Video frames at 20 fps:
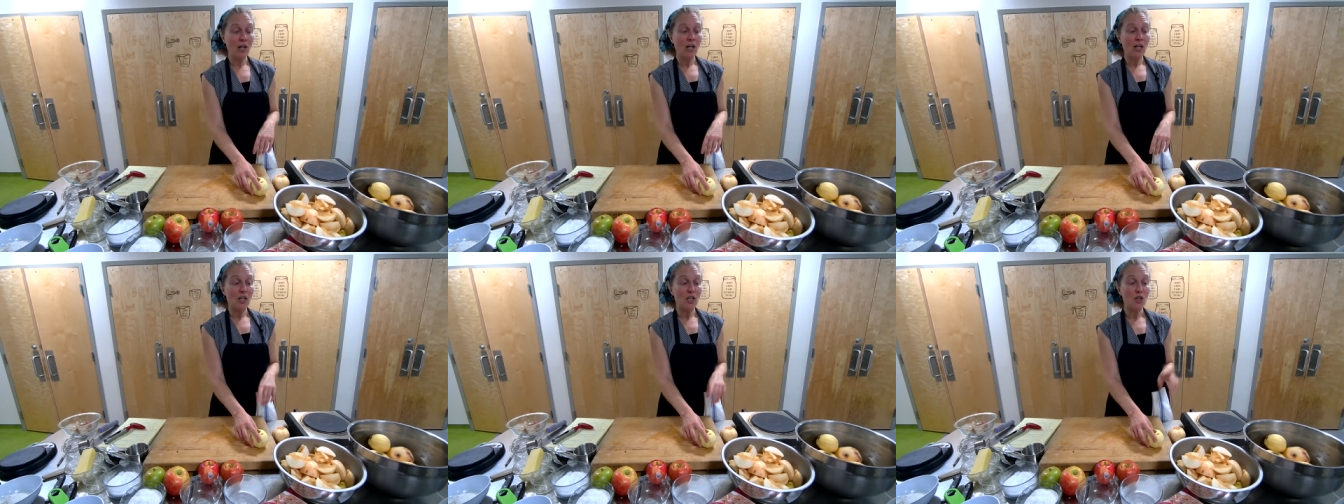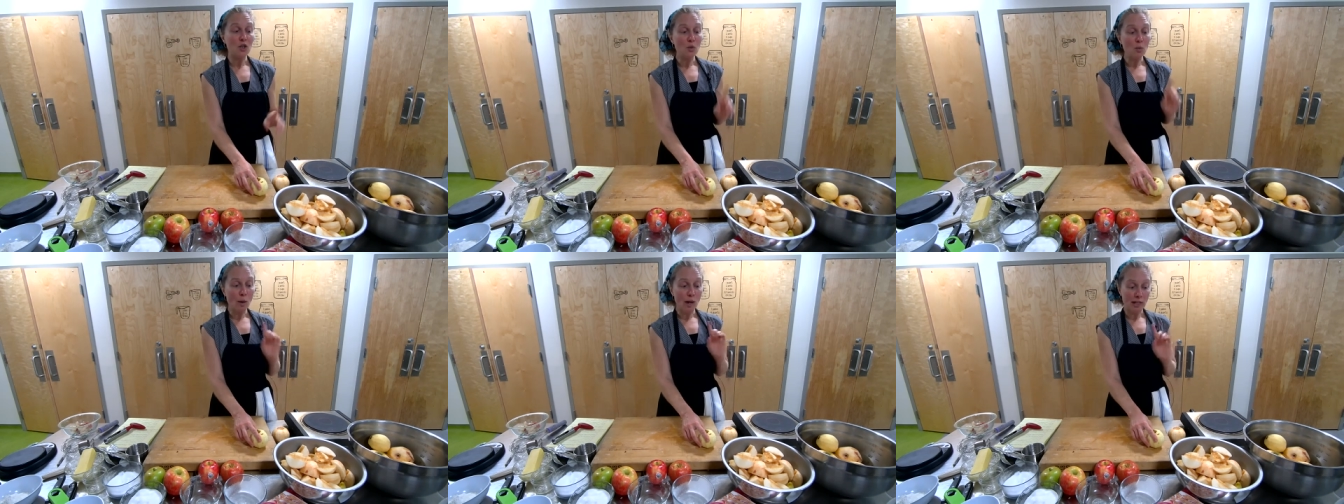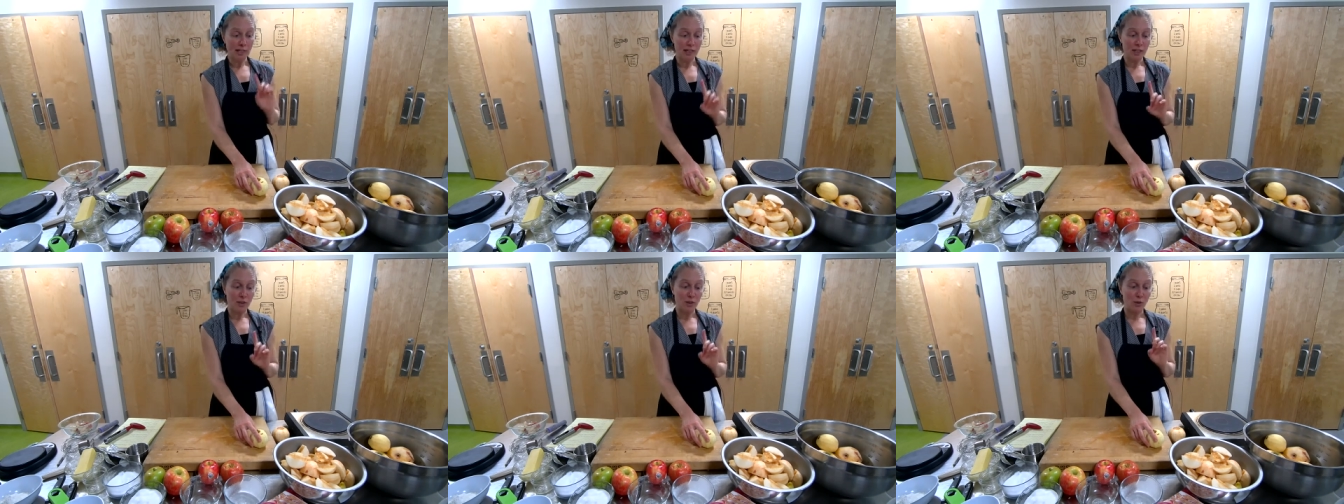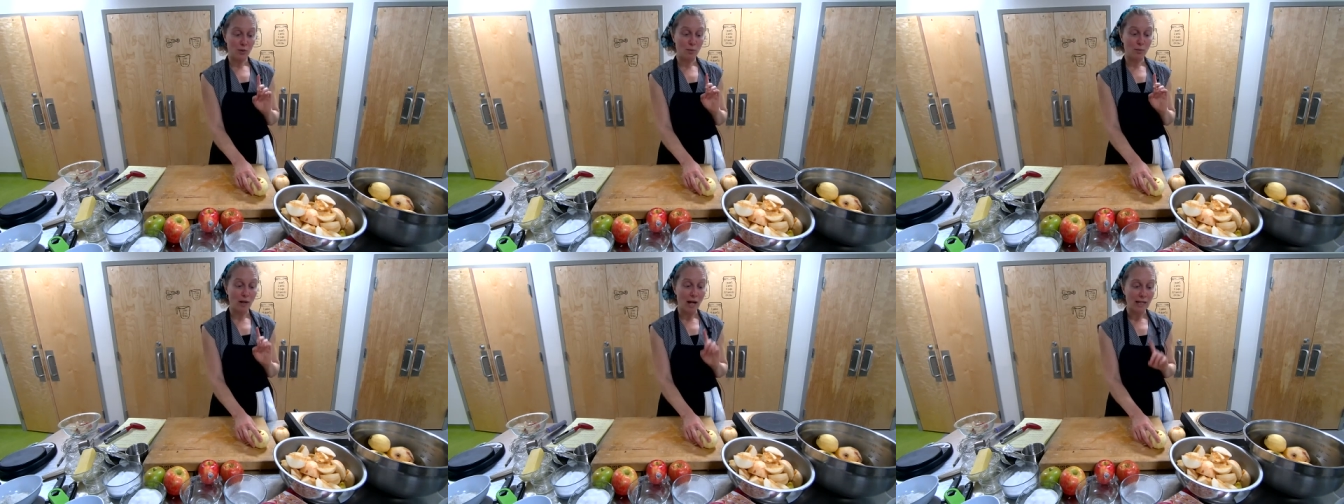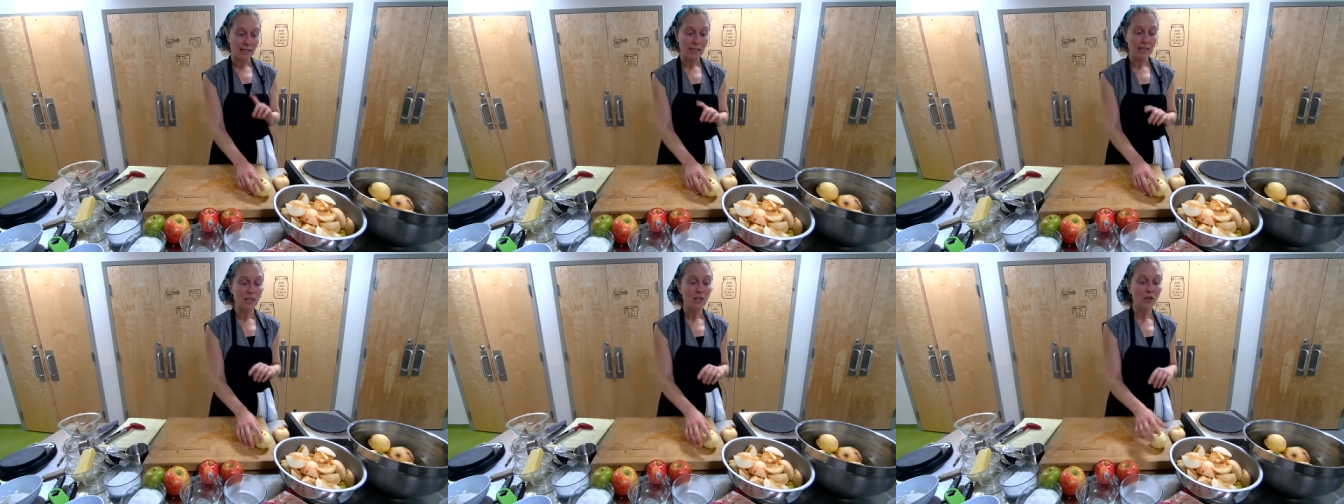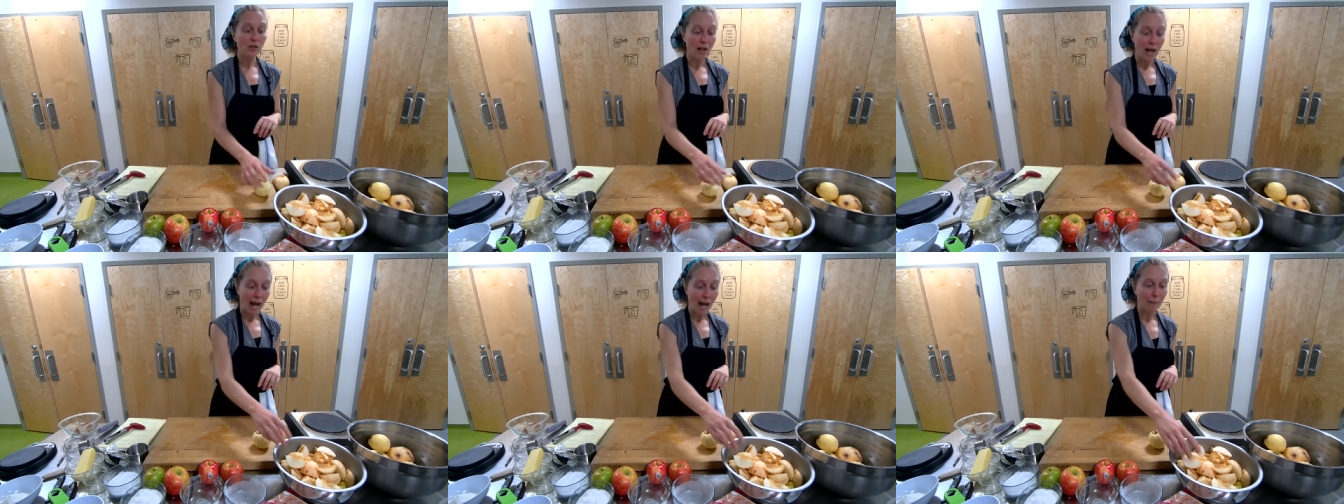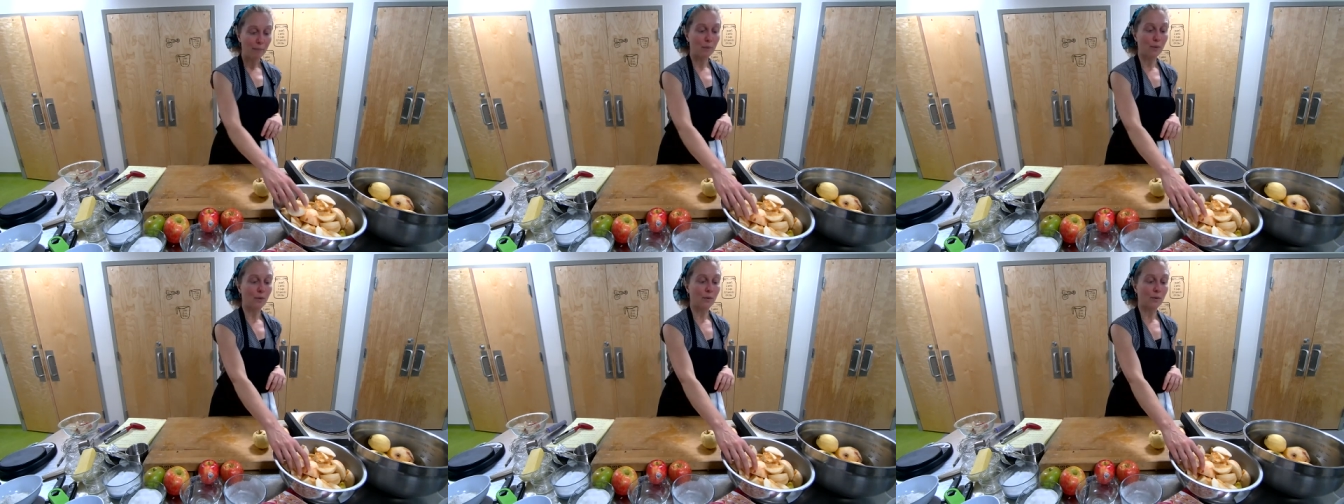you want to process your
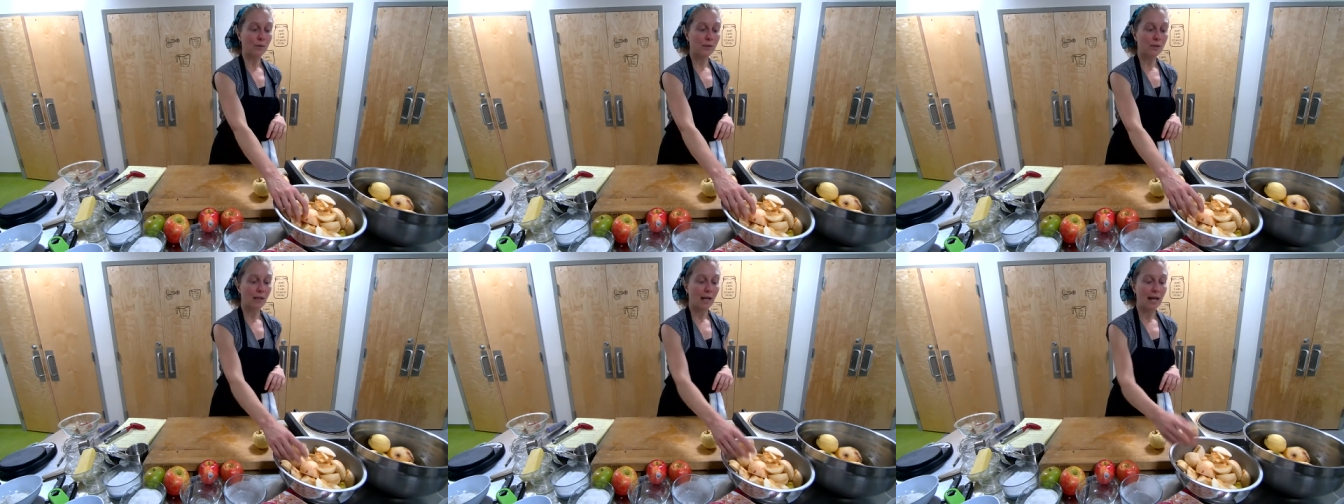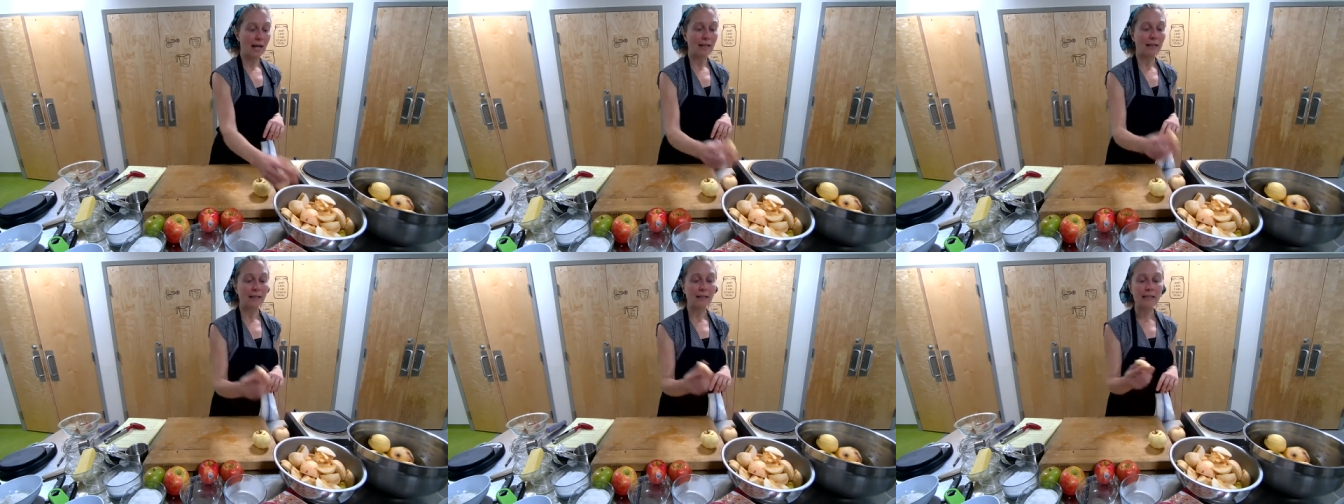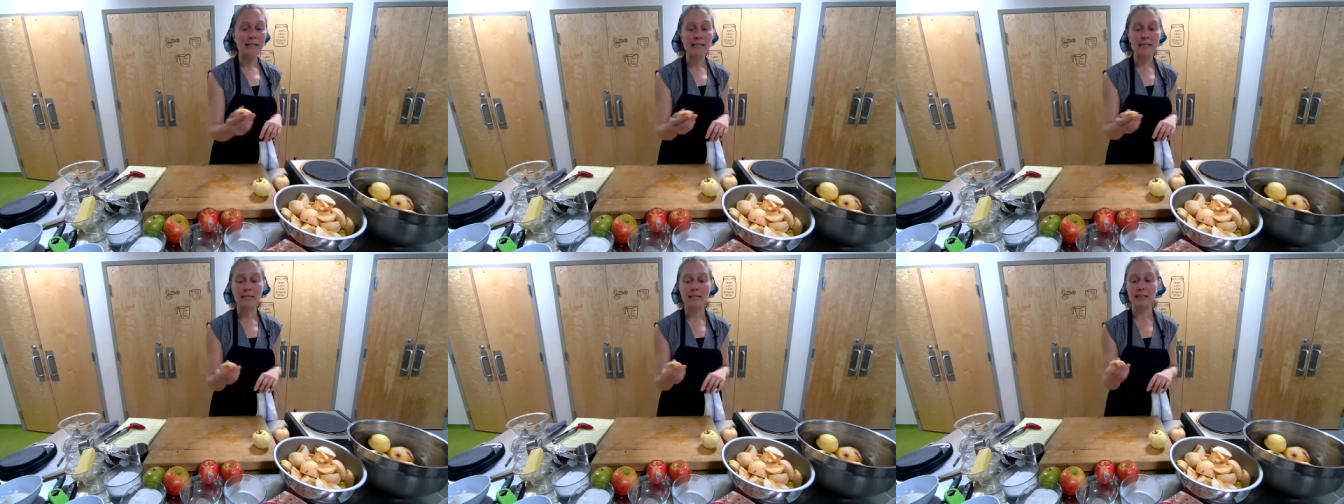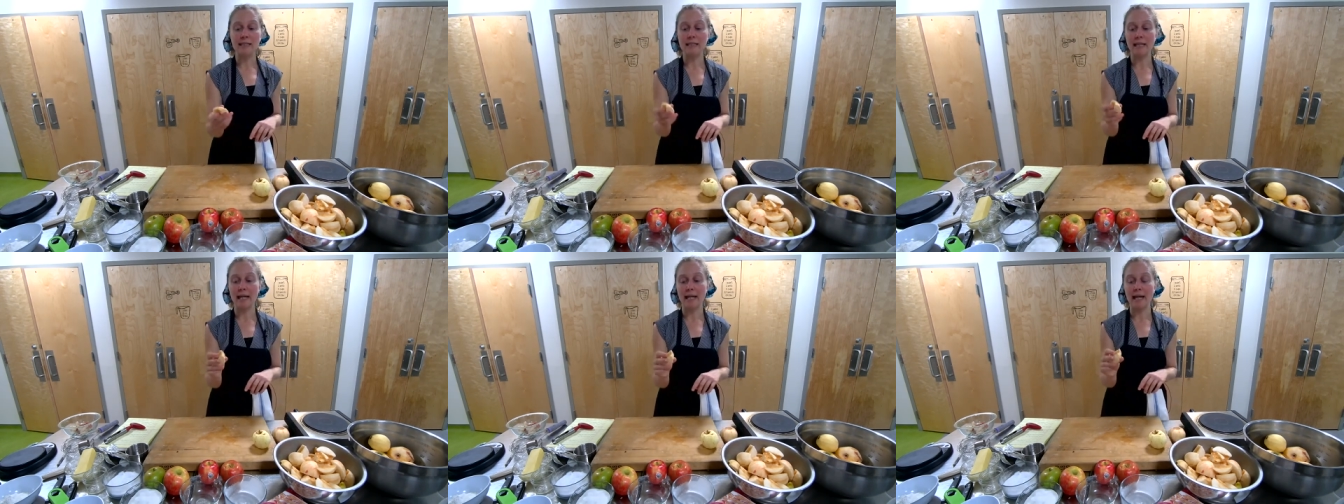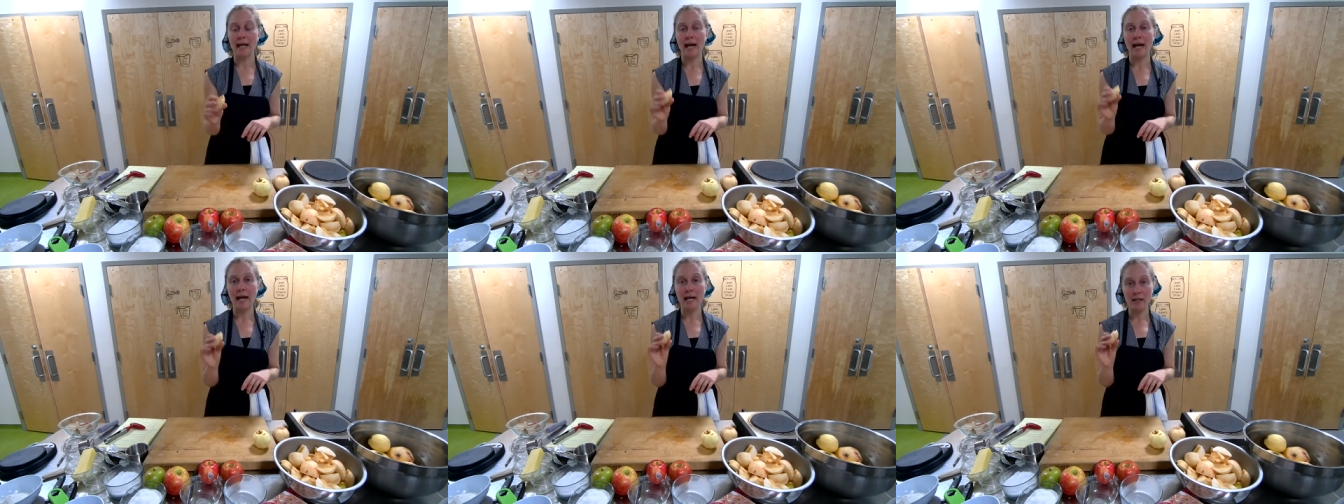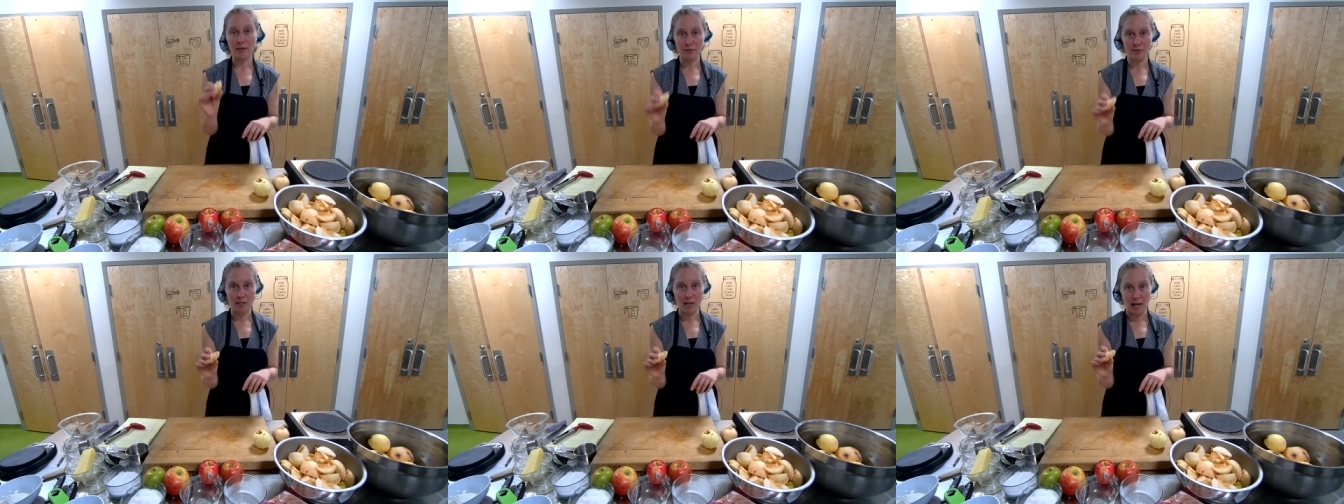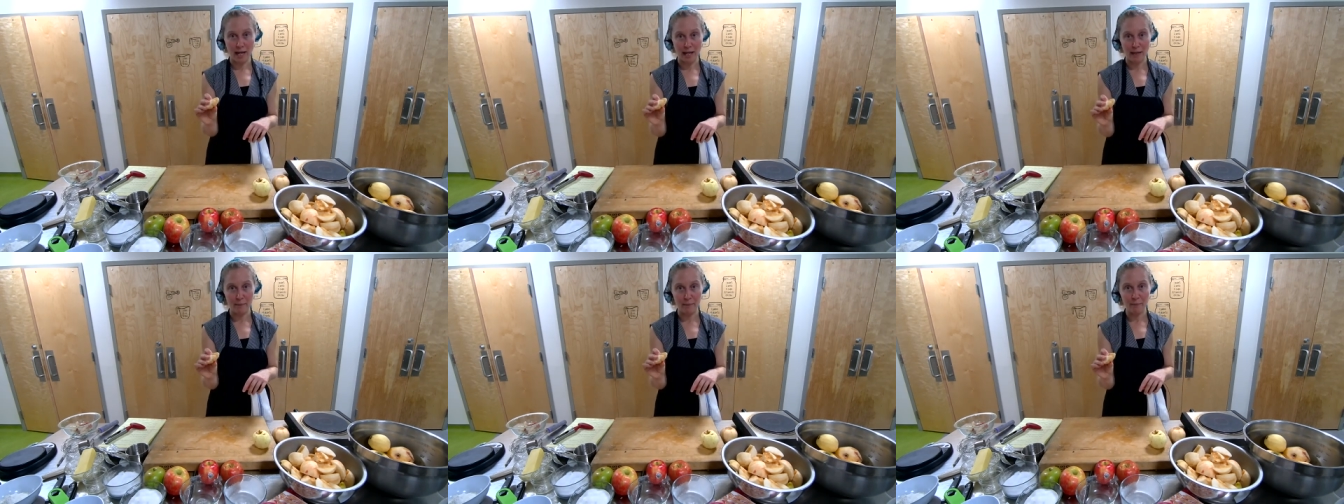apples at least a day ahead of
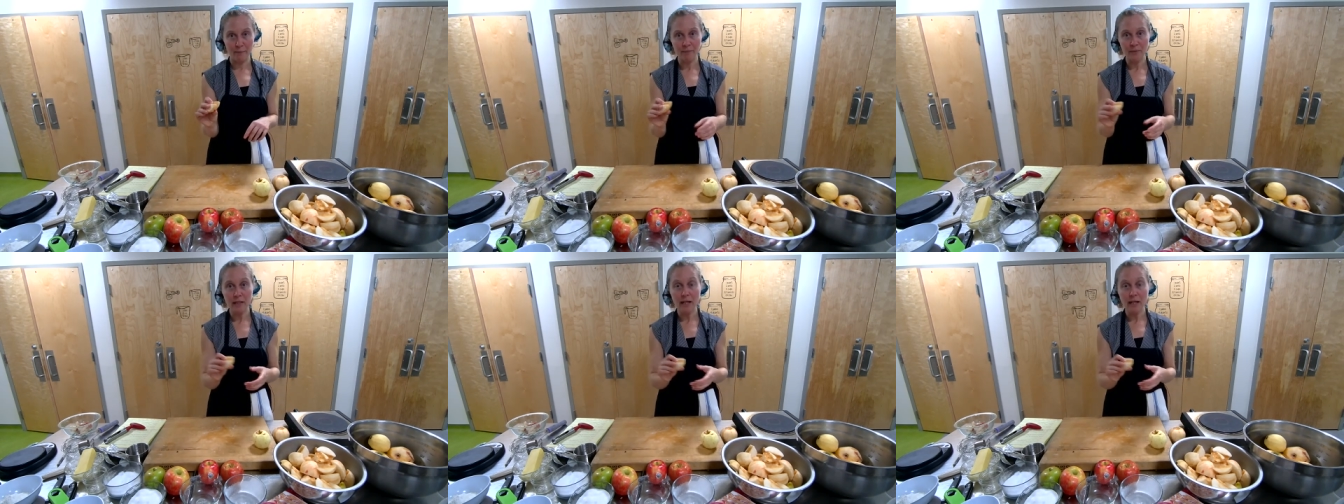time